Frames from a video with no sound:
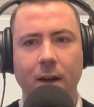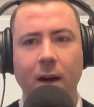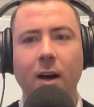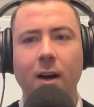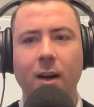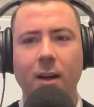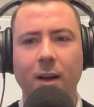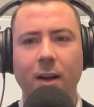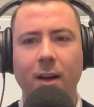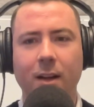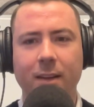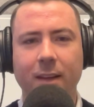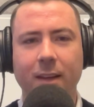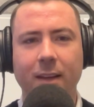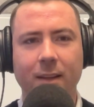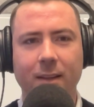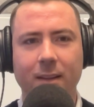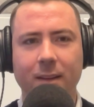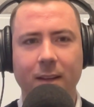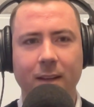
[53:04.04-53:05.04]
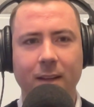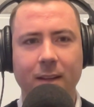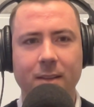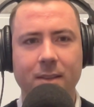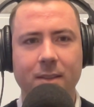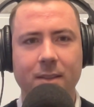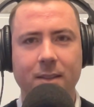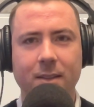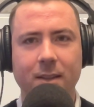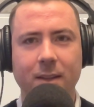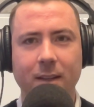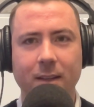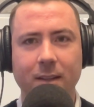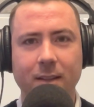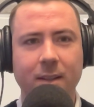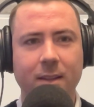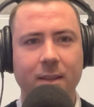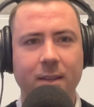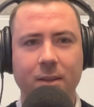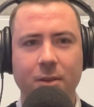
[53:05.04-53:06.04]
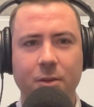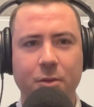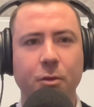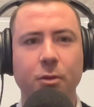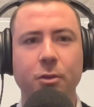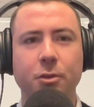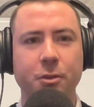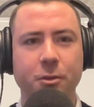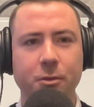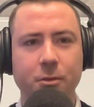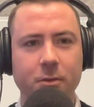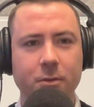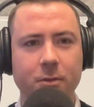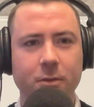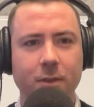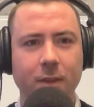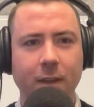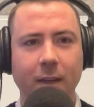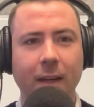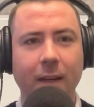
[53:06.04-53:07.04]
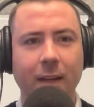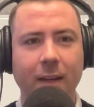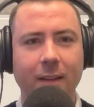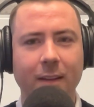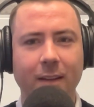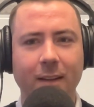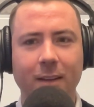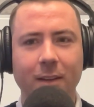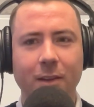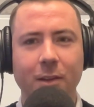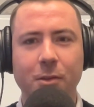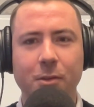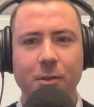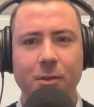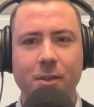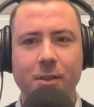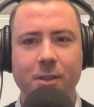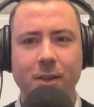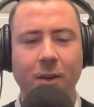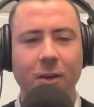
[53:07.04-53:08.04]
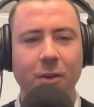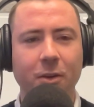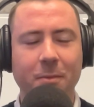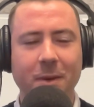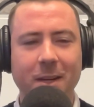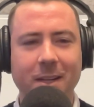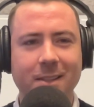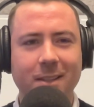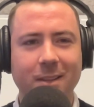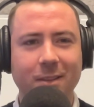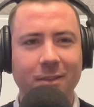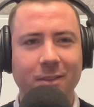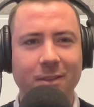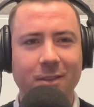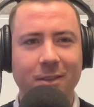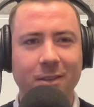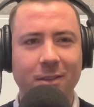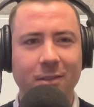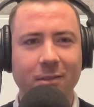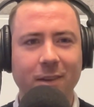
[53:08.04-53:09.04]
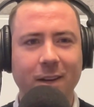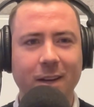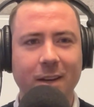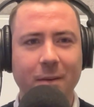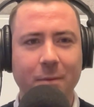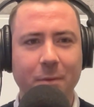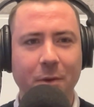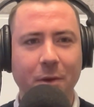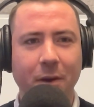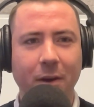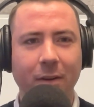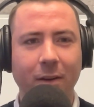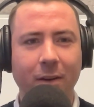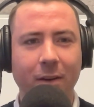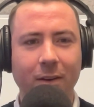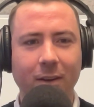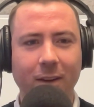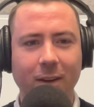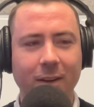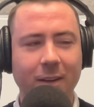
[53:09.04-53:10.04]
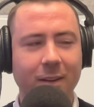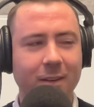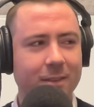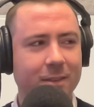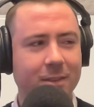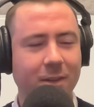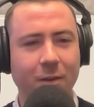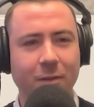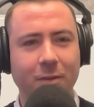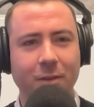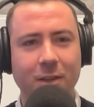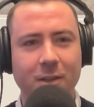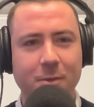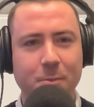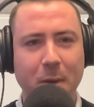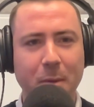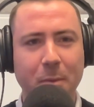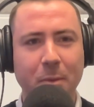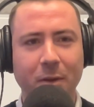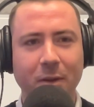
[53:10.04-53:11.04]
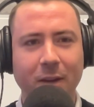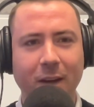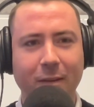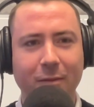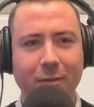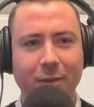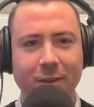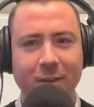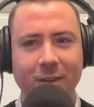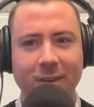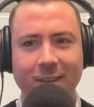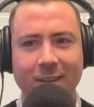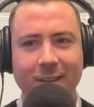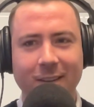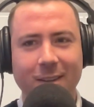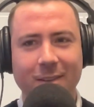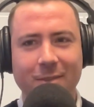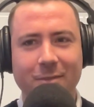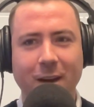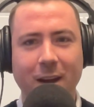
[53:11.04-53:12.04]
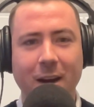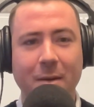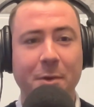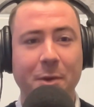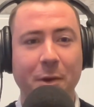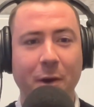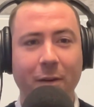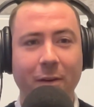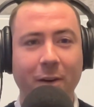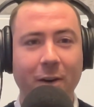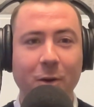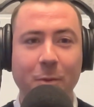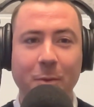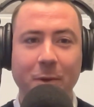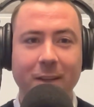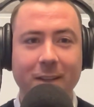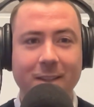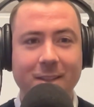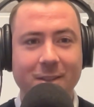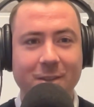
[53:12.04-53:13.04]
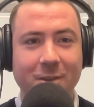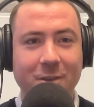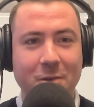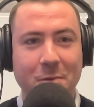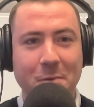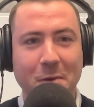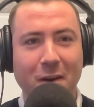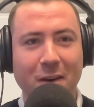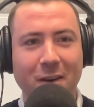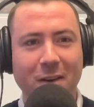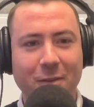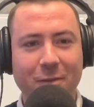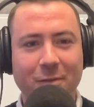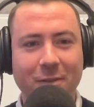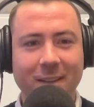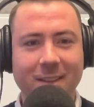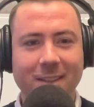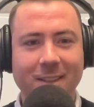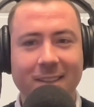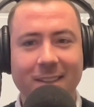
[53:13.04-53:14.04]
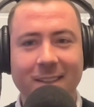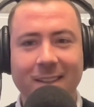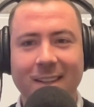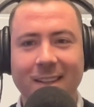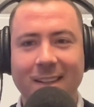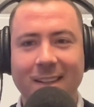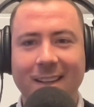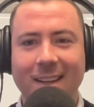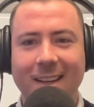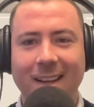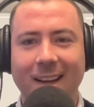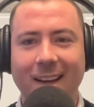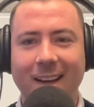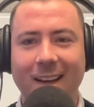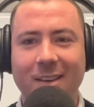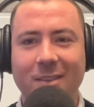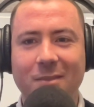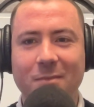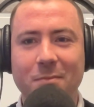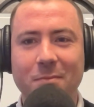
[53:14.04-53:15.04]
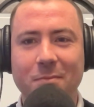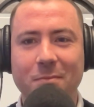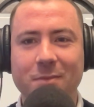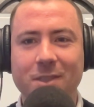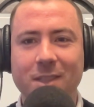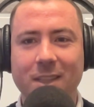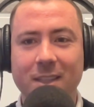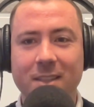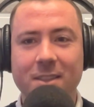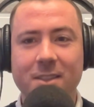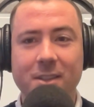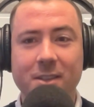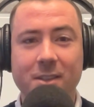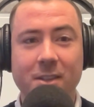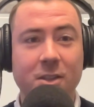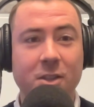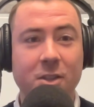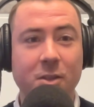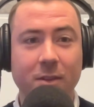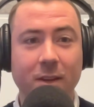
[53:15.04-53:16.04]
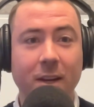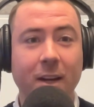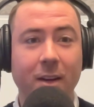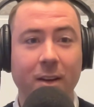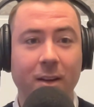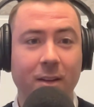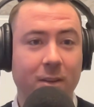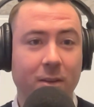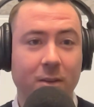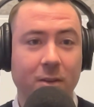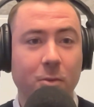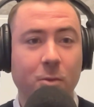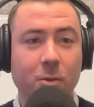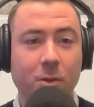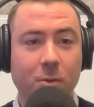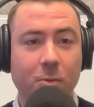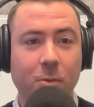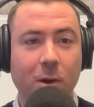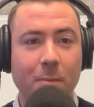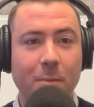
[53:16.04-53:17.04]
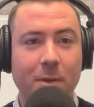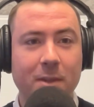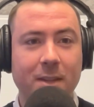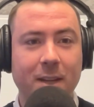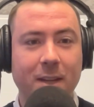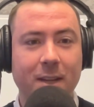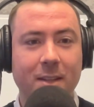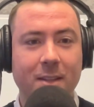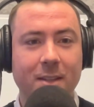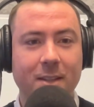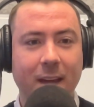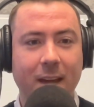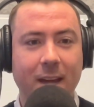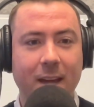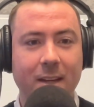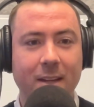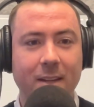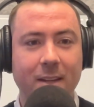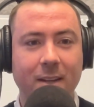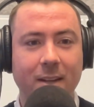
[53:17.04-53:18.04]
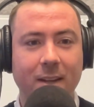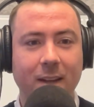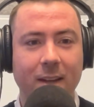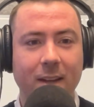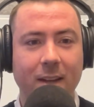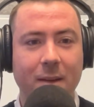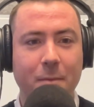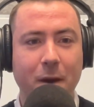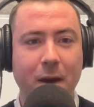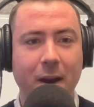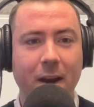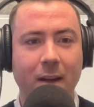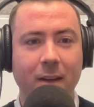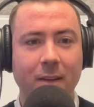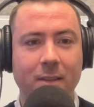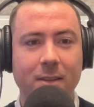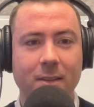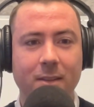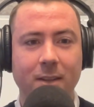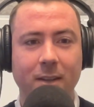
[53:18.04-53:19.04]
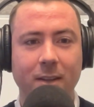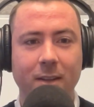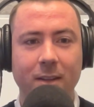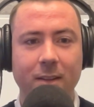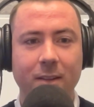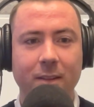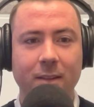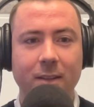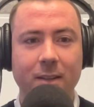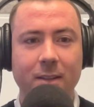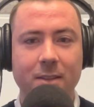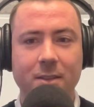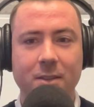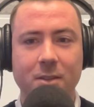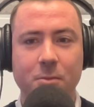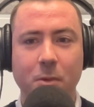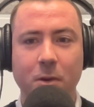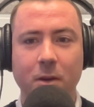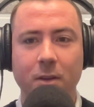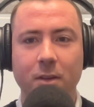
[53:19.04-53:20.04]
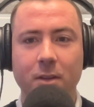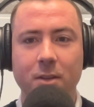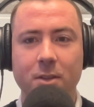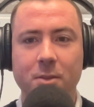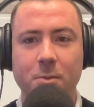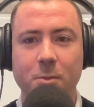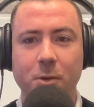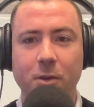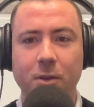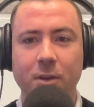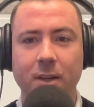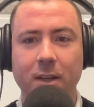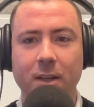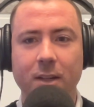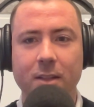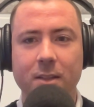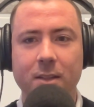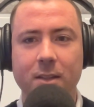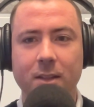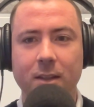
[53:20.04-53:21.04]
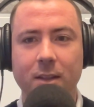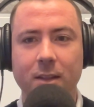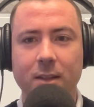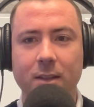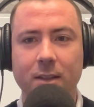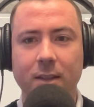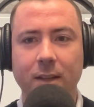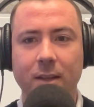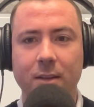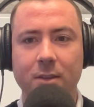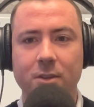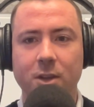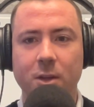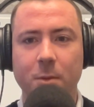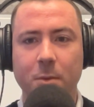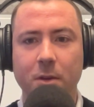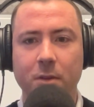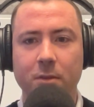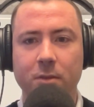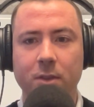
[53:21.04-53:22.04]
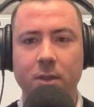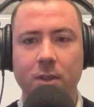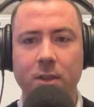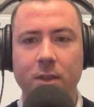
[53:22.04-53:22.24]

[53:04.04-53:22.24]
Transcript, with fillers: I I think it's it's crucial. It, it looks so messy. You've just got a random URL. I don't know. Sorry for those people that have a random URL, but this is your reminder to fix it. Um, so this is just a yeah. The the one percenters count and they matter. So this is just one of those small things to to get on top of.